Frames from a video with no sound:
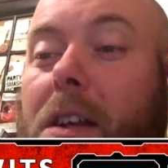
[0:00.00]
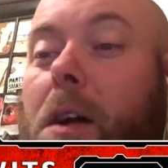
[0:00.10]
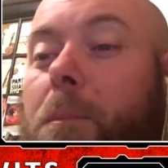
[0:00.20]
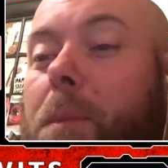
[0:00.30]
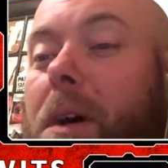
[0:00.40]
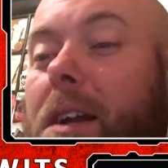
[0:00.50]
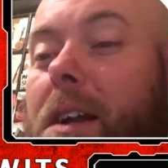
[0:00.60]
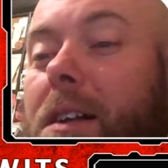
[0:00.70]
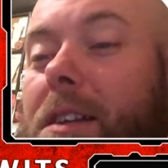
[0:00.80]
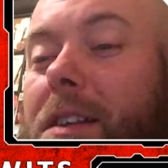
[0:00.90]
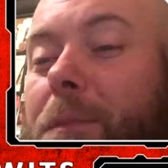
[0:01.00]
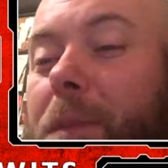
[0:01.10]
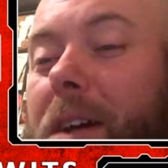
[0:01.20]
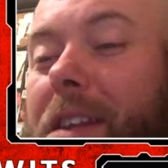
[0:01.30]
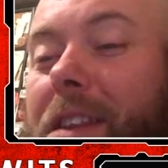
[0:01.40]
Oh,
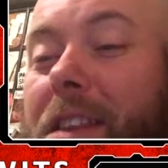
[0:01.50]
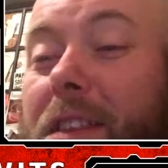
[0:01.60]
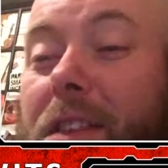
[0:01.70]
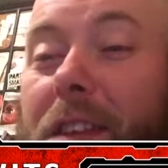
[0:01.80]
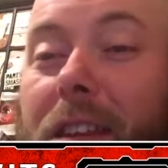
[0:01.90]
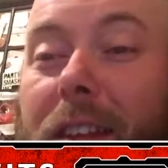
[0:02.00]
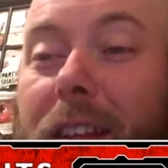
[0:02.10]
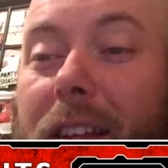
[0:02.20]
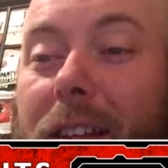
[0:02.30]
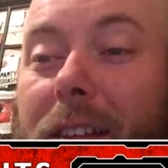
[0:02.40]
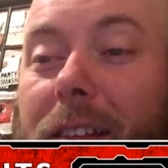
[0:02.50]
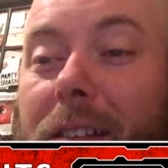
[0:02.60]
but wait, do you know what they